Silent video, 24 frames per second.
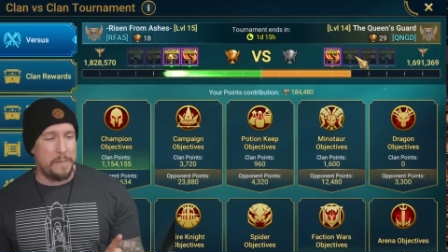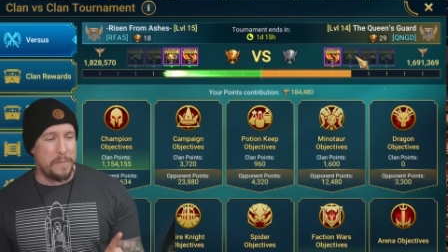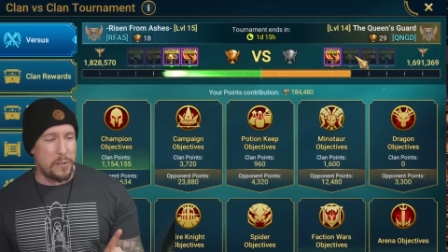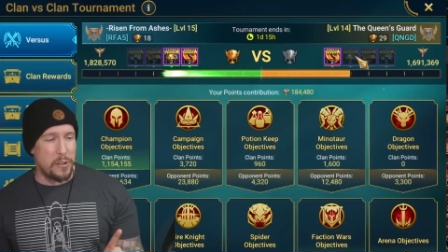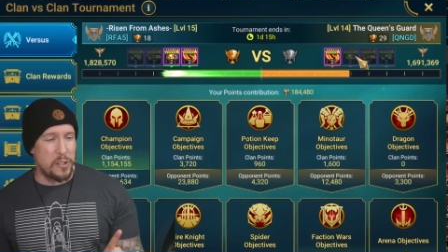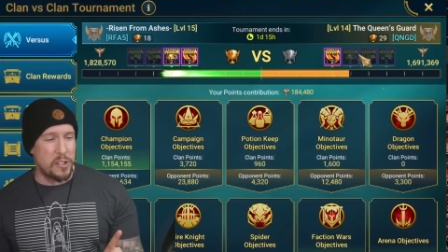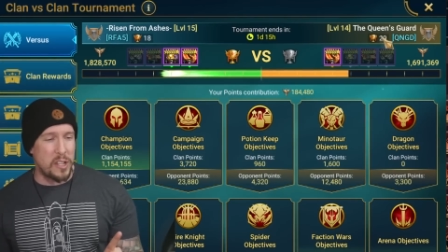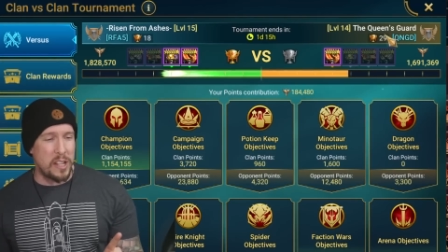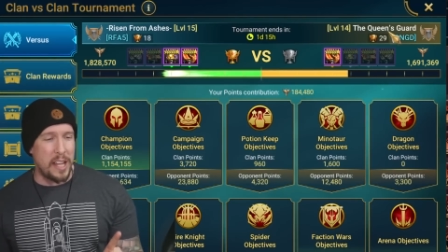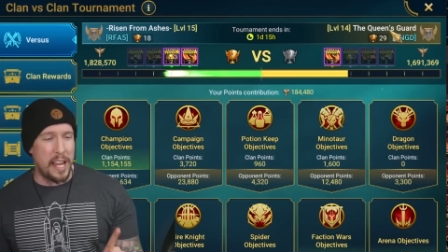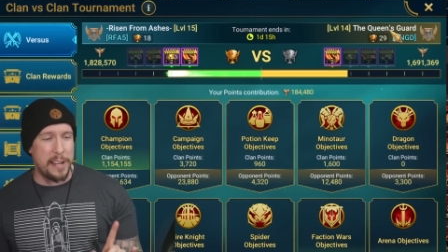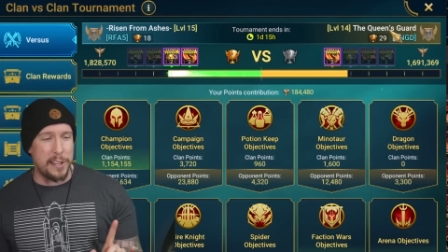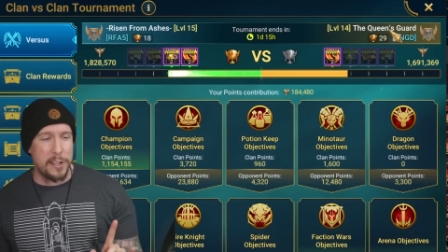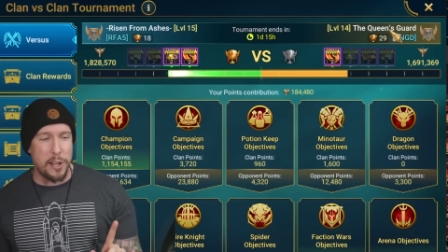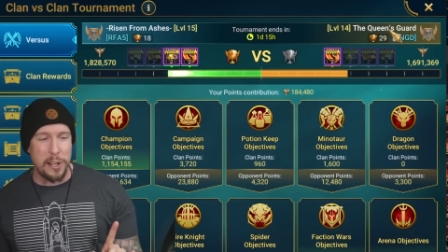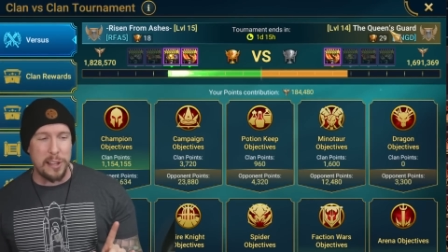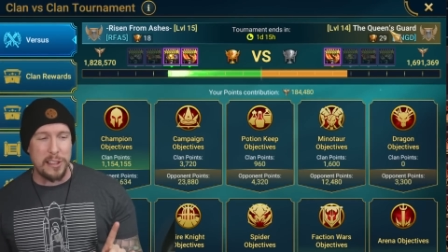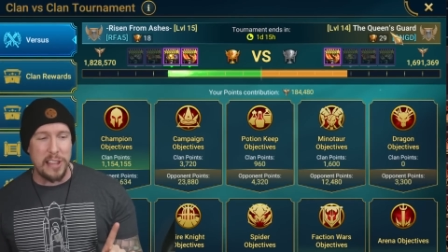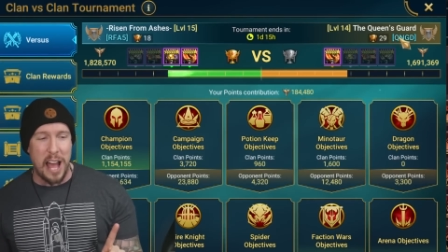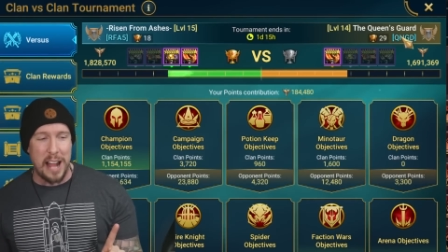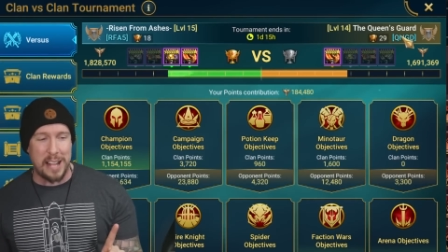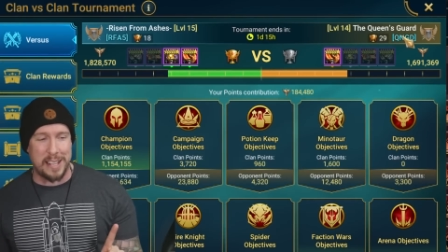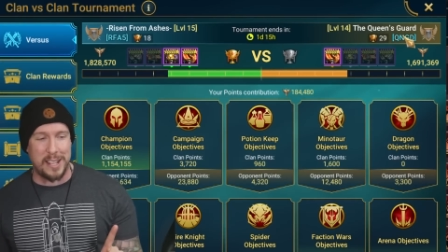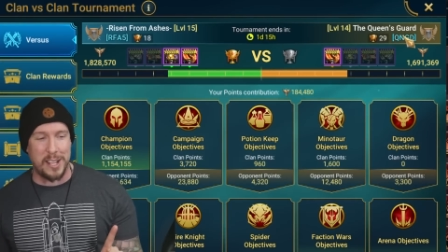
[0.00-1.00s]
versus clan. Good
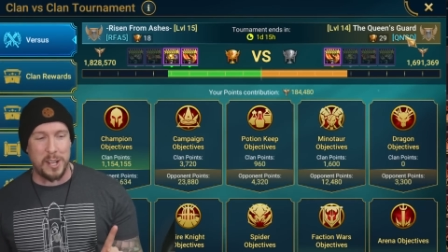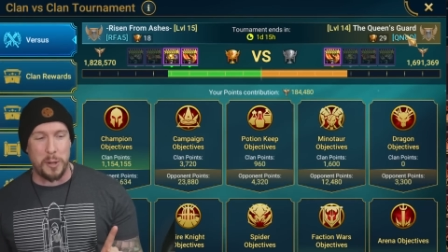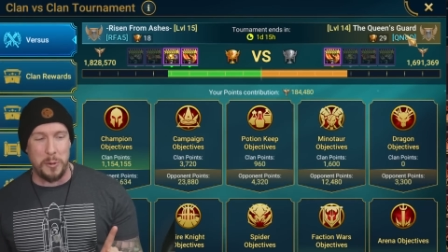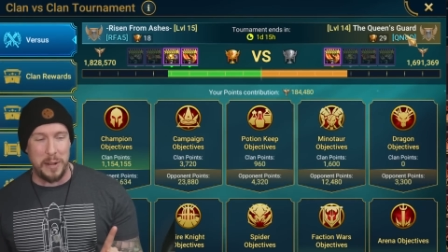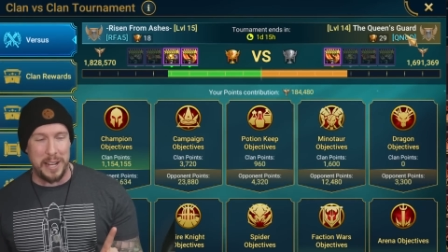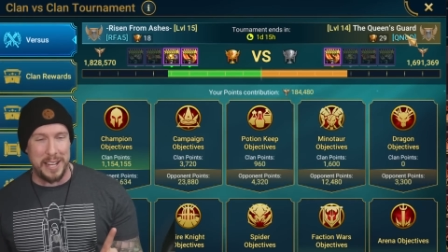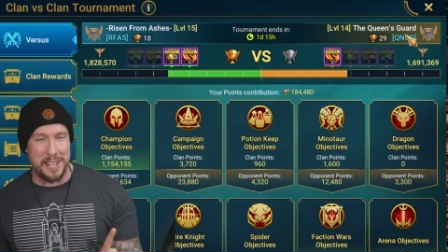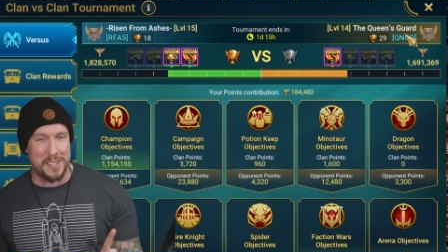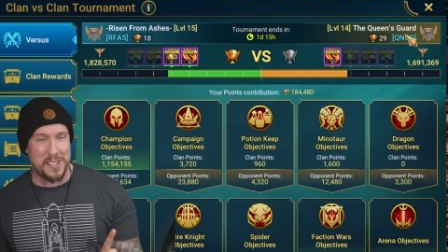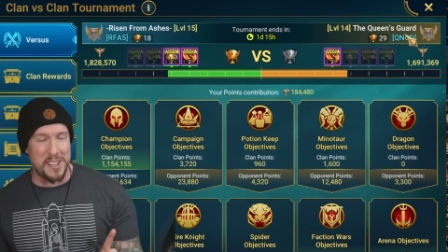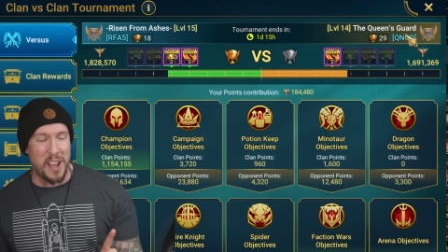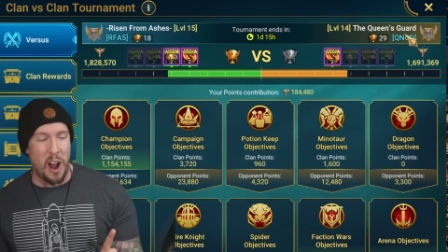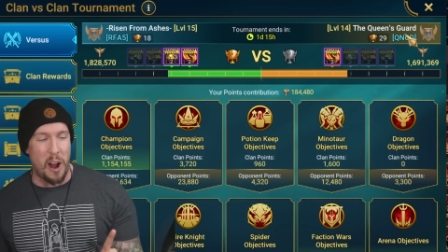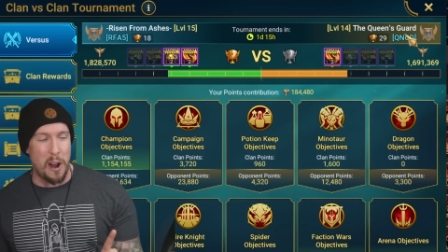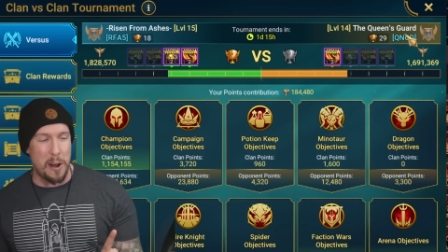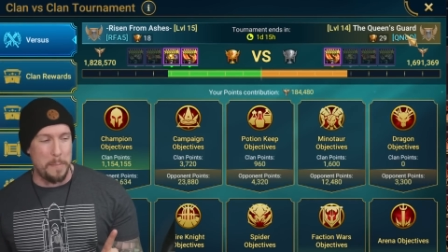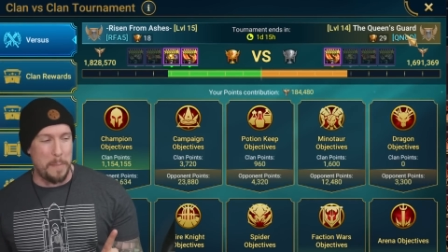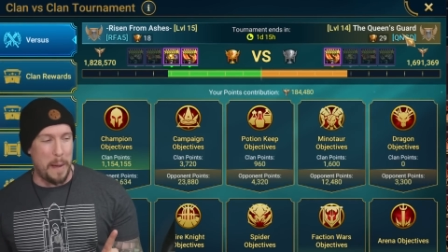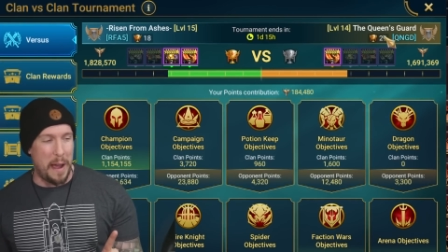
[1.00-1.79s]
luck, the Queen's Guard,